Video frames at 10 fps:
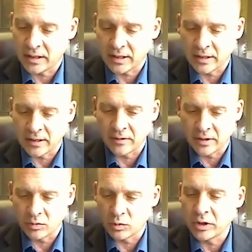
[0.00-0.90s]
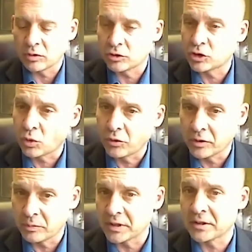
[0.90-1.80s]
the widow sold the
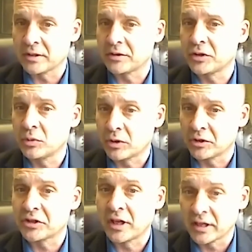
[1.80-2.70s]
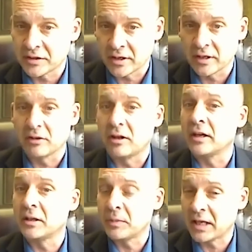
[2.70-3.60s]
business to her son and son-in-law, and
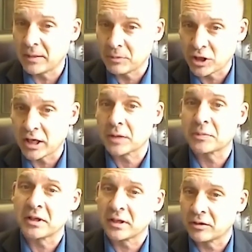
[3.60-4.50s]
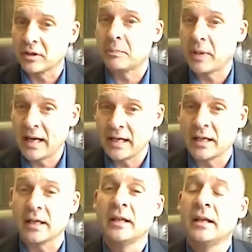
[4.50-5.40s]
it became Jacobson and Grund
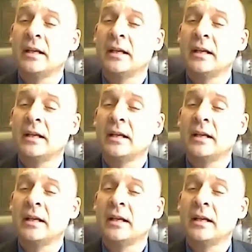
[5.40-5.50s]
Painting.